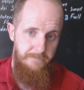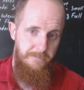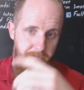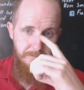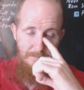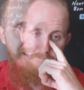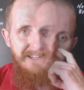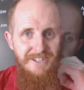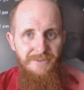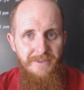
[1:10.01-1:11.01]
Linkin Park
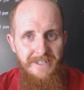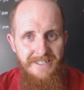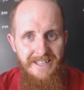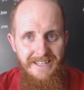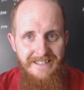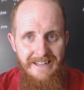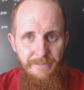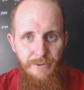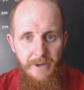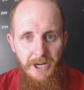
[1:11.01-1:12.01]
had just released their
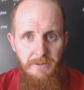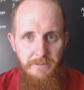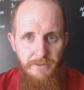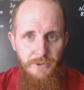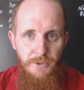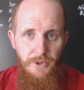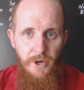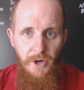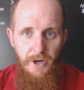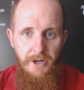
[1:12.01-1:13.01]
debut album called
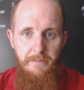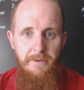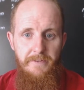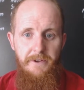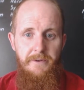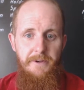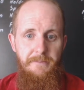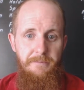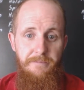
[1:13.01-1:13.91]
Hybrid Theory,